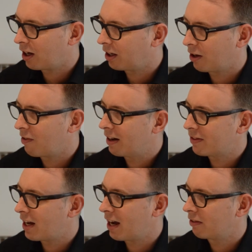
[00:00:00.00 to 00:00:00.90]
I go
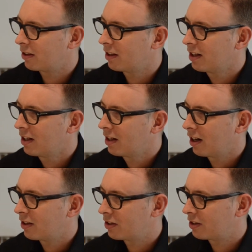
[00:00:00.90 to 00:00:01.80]
around town and
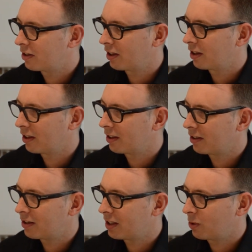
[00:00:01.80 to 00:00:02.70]
I just
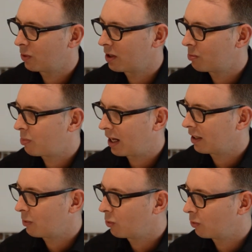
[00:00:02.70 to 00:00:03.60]
uh, see all these
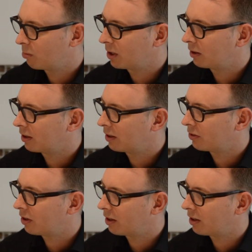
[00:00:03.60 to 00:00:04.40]
badly worn buildings.